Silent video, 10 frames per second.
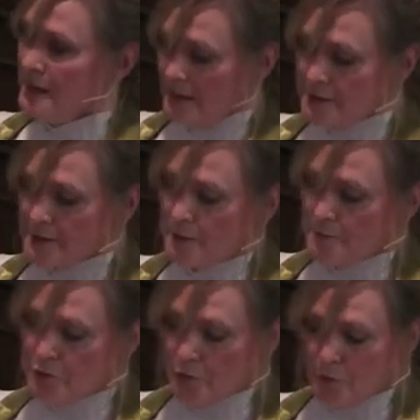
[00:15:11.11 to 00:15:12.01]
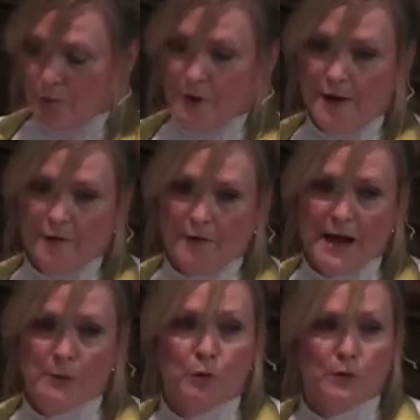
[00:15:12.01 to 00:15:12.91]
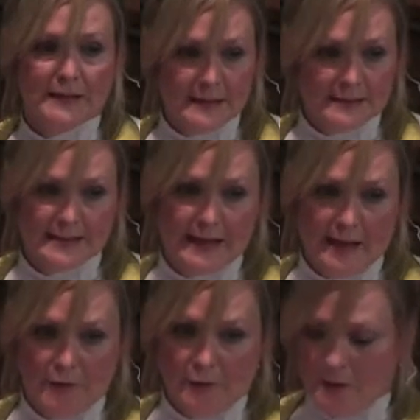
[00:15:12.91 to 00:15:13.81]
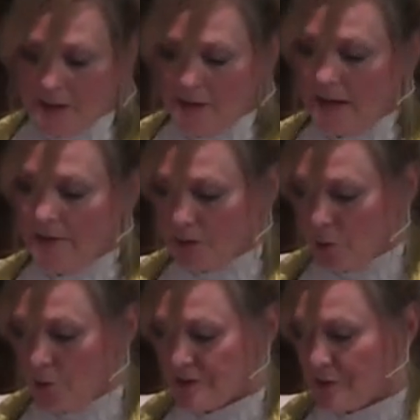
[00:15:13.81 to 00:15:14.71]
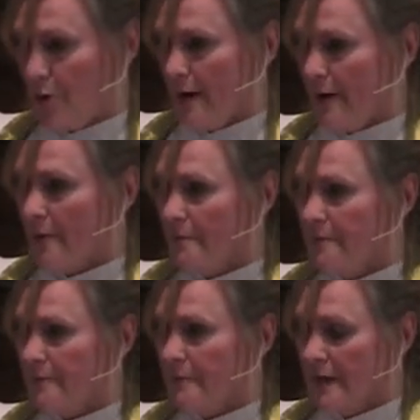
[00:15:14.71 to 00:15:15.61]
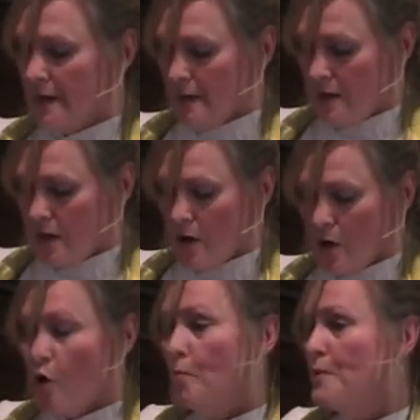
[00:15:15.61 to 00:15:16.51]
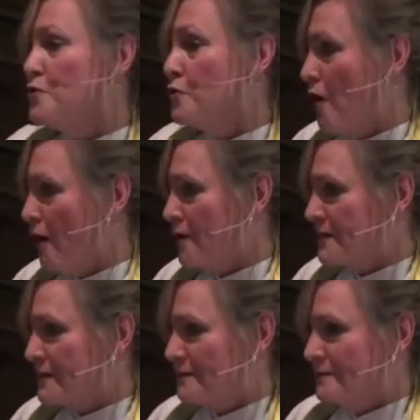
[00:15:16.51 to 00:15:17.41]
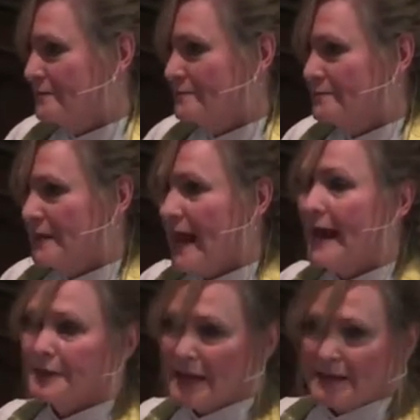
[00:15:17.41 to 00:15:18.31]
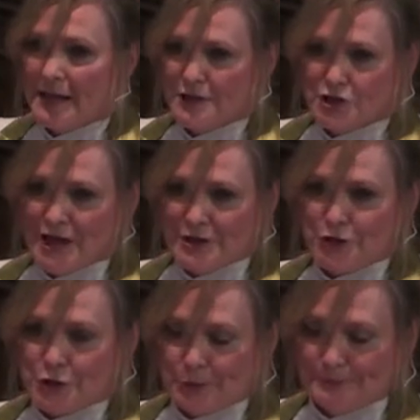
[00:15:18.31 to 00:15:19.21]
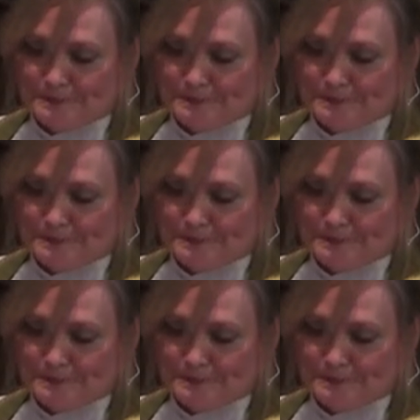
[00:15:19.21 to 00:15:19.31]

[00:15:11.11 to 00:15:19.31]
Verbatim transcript: into communal prayer, and we'll end together in the Lord's Prayer. Open your heart and let God change you.